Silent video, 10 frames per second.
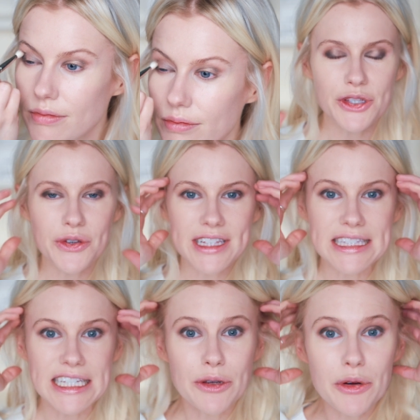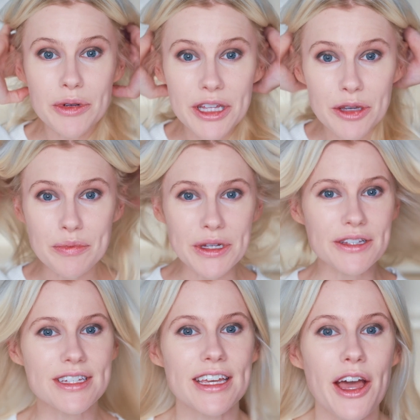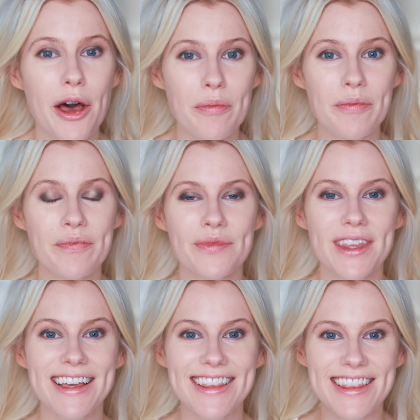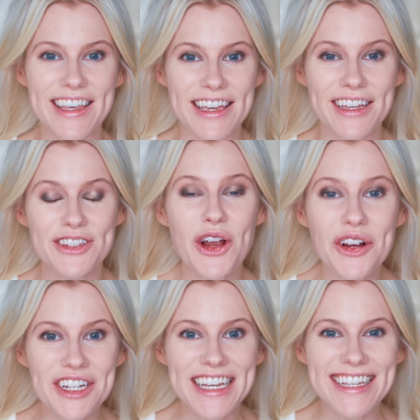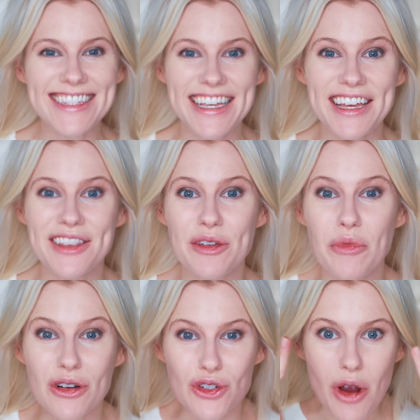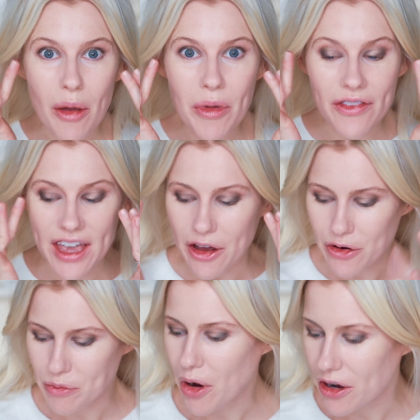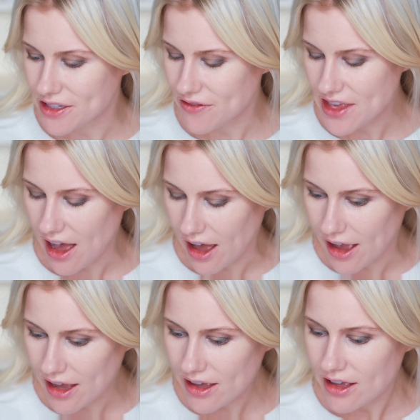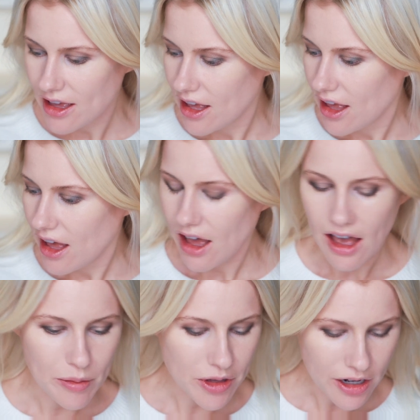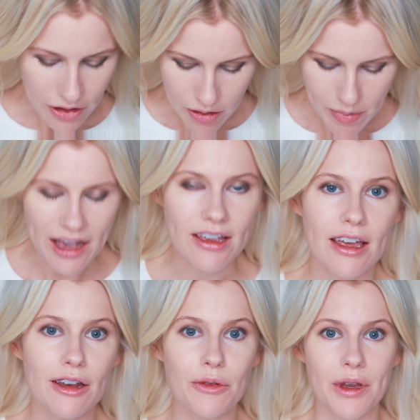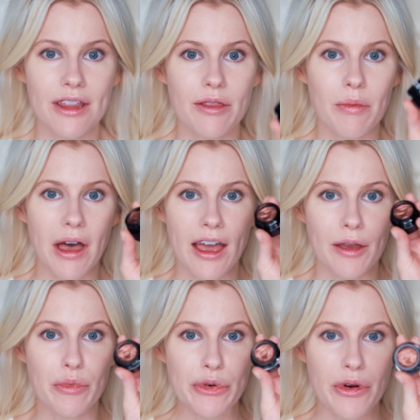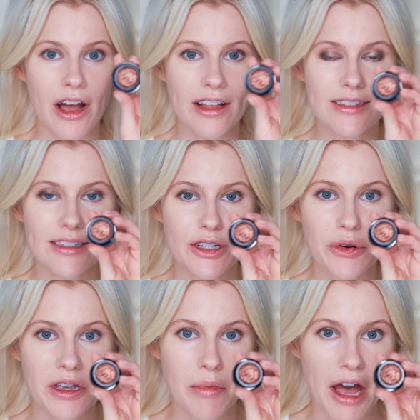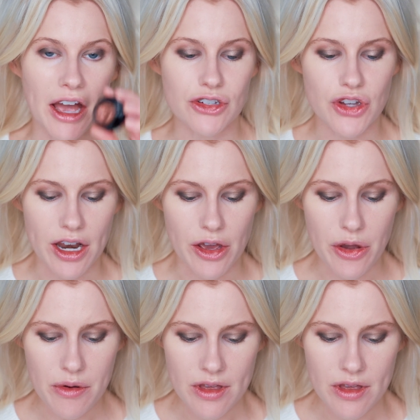So you can see we're really building up the darkness and the more drama on the outer parts of the eye. I'm gonna go back in with my bronze cream eyeshadow,